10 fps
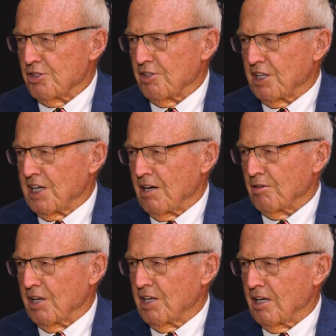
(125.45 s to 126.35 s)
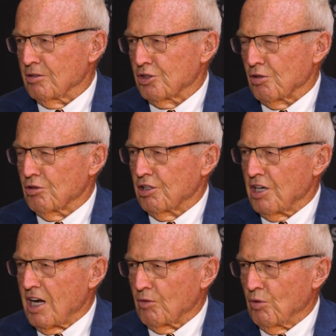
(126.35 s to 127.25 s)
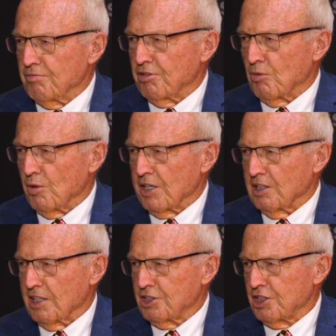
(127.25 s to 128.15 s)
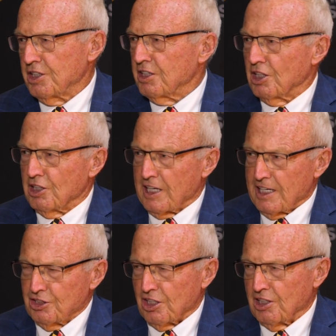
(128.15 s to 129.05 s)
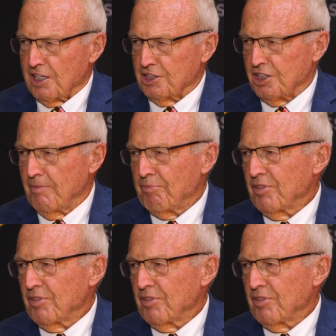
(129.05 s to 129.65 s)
of the county council could not run for re-election in the last election,